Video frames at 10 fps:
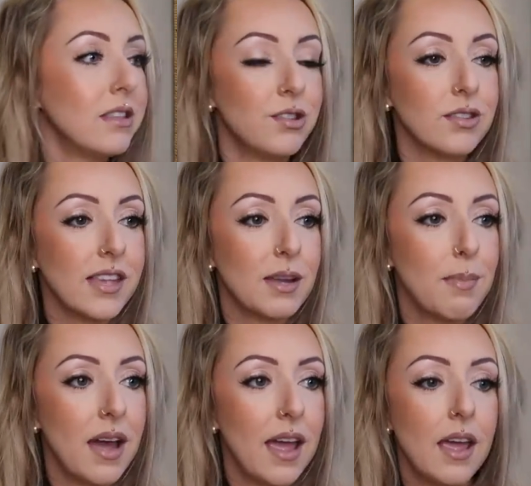This is like
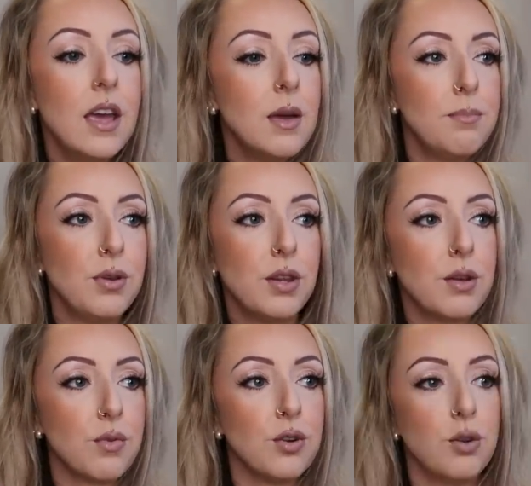my
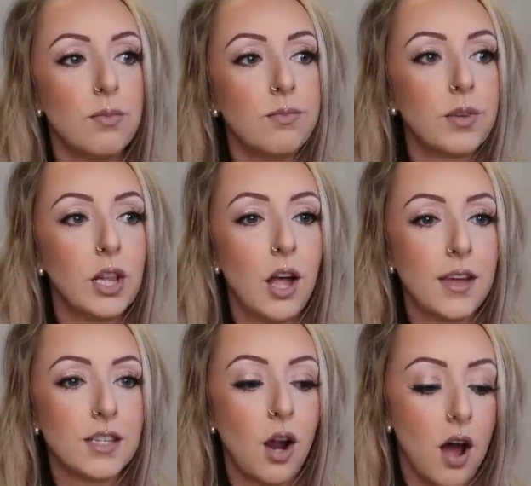beauty room,
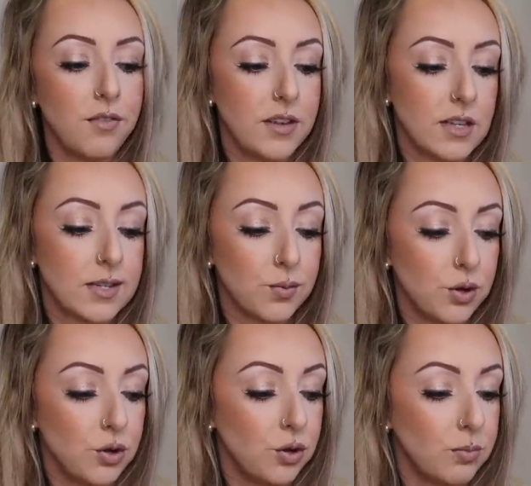closet office
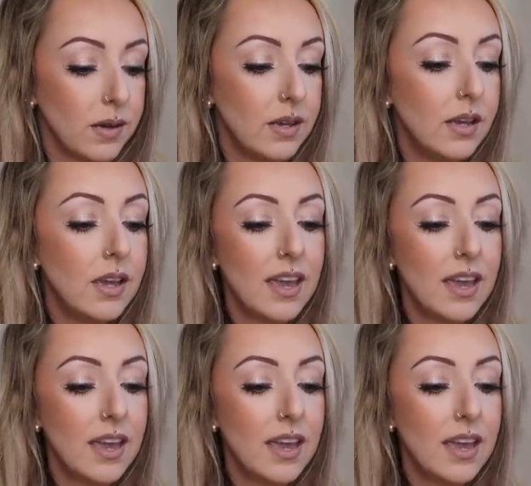room